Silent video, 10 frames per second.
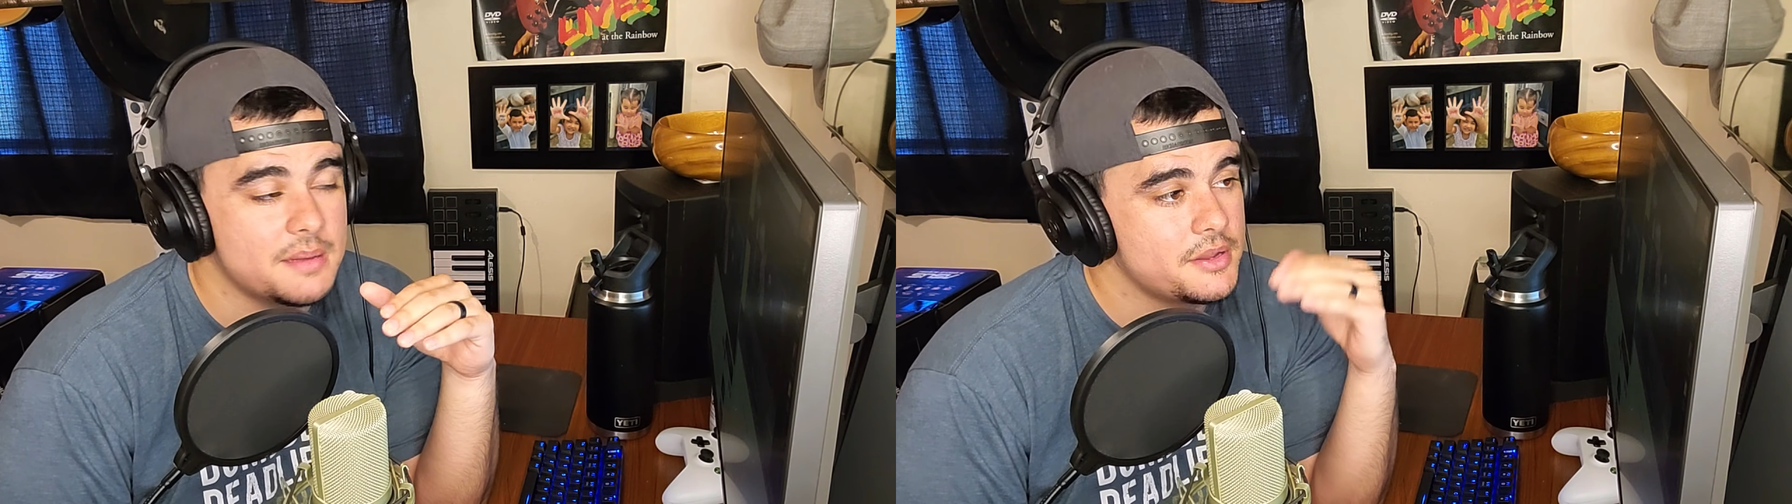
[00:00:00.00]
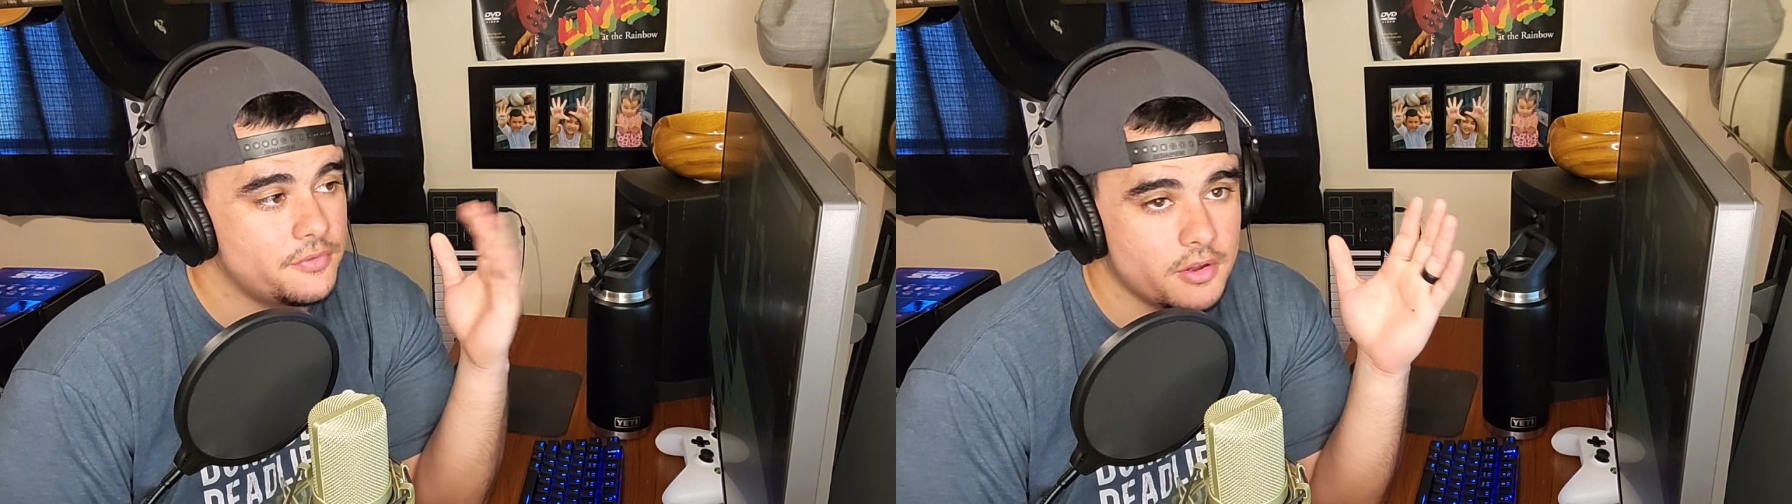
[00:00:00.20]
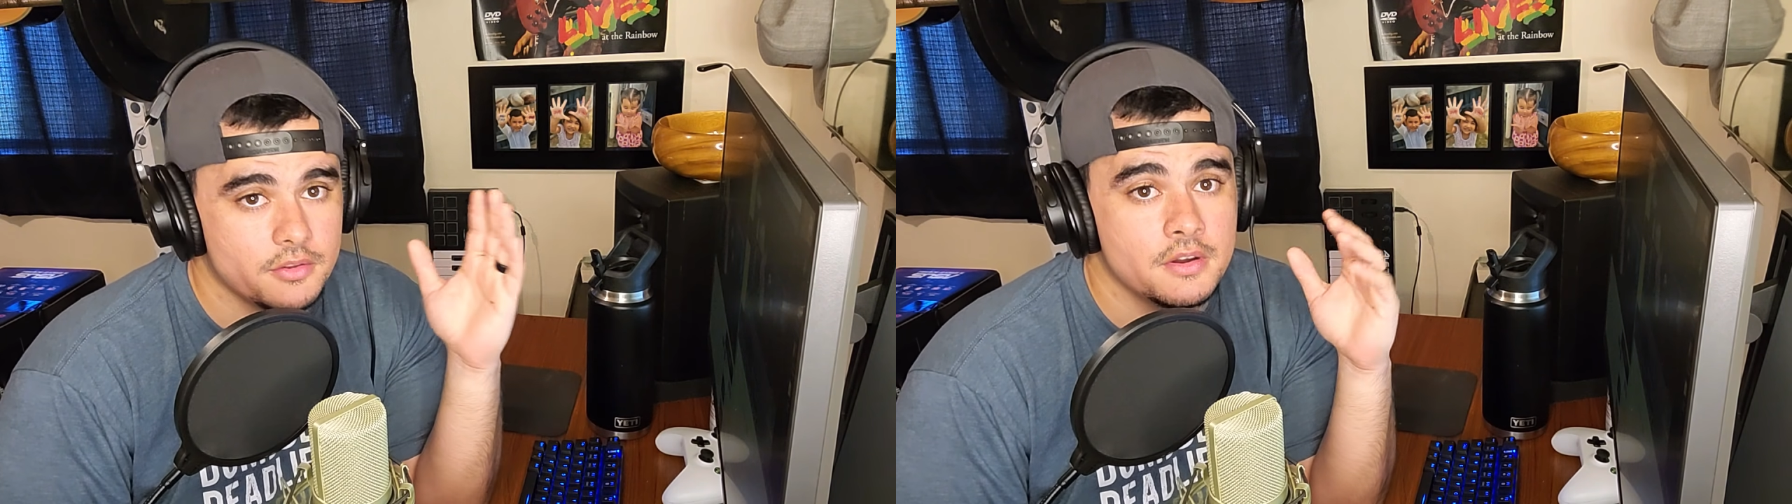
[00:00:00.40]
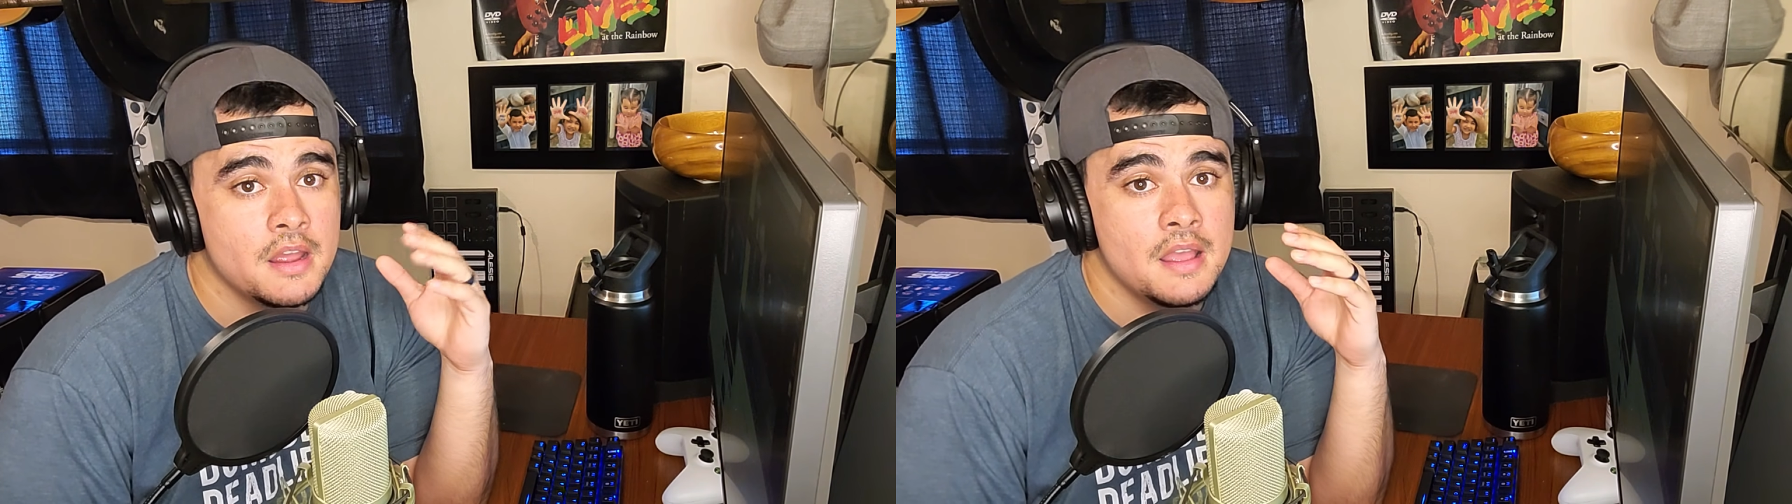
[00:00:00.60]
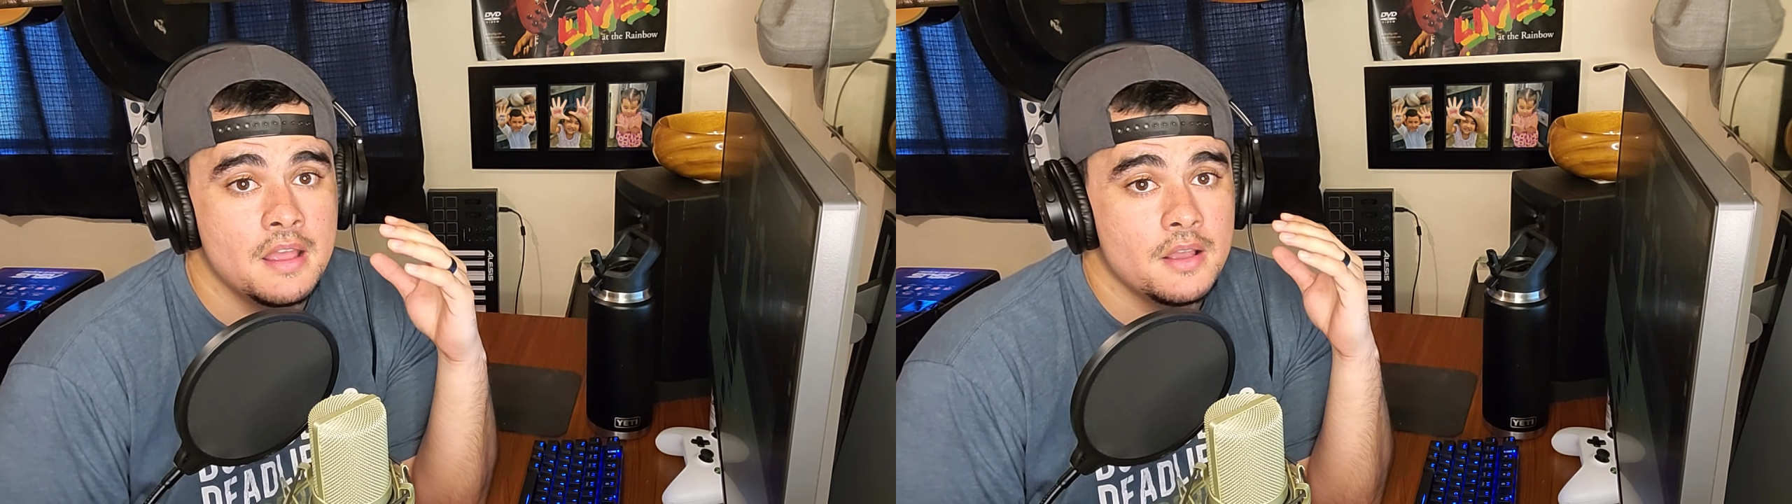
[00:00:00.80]
And my father,
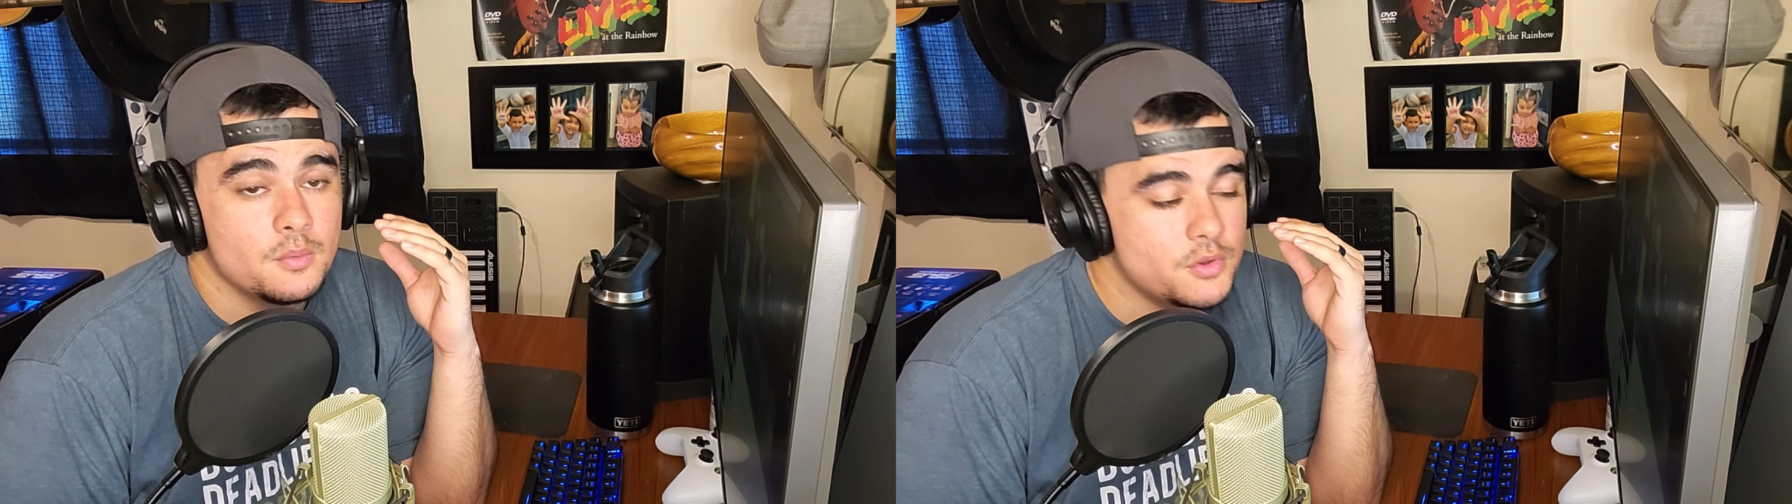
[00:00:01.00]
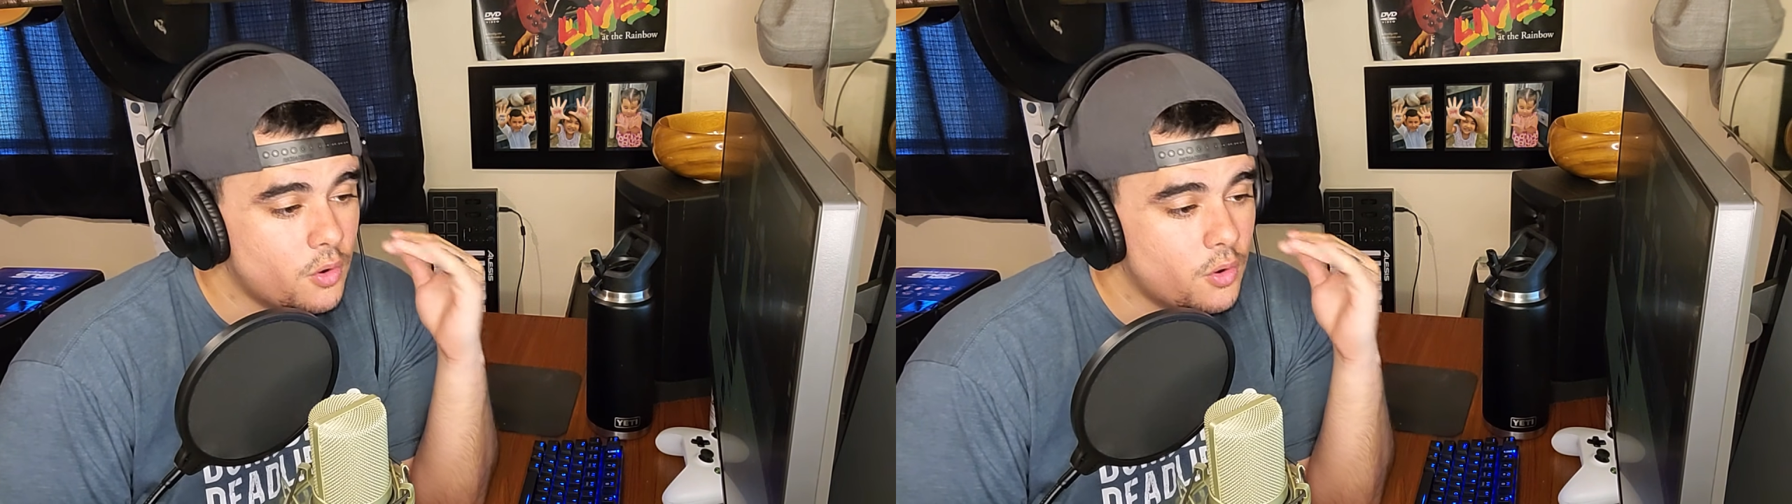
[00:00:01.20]
we